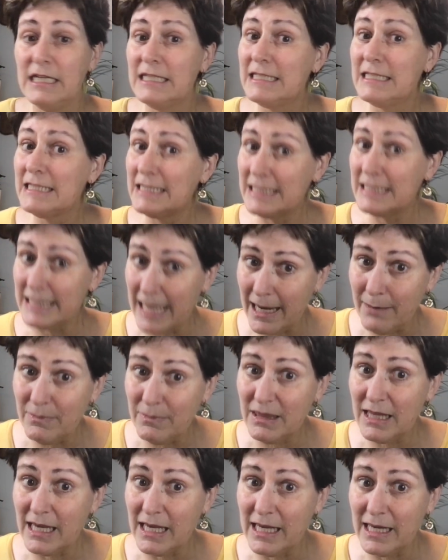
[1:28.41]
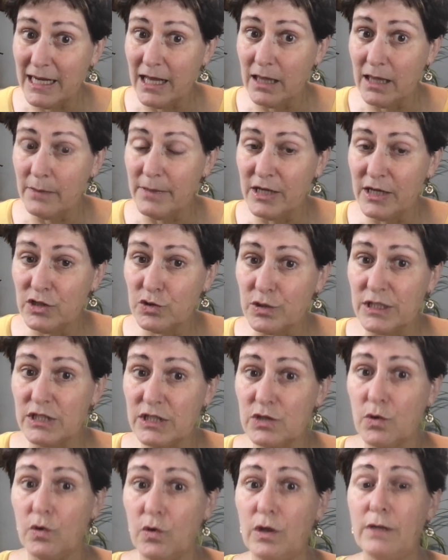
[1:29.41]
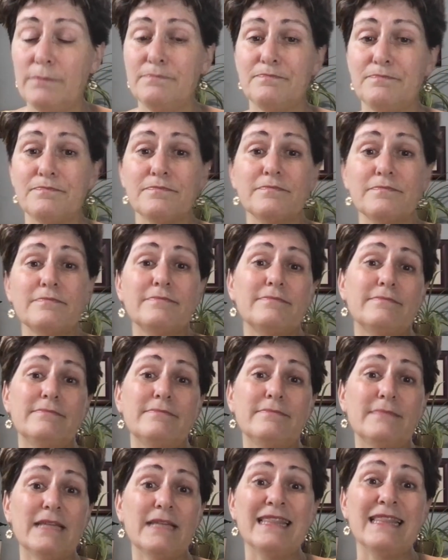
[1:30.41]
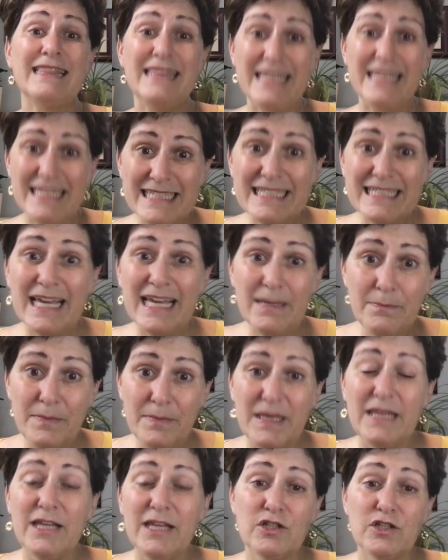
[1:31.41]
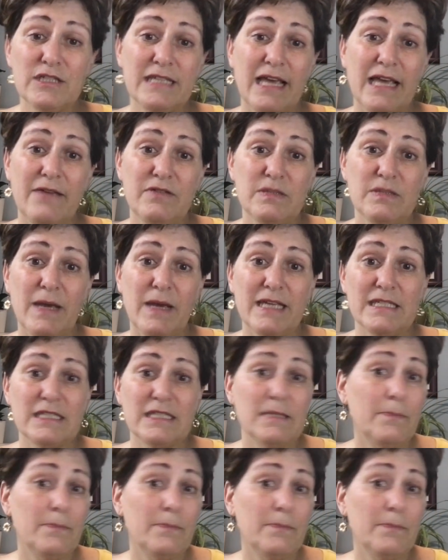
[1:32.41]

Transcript: Same thing in elementary school. This can be their safe space,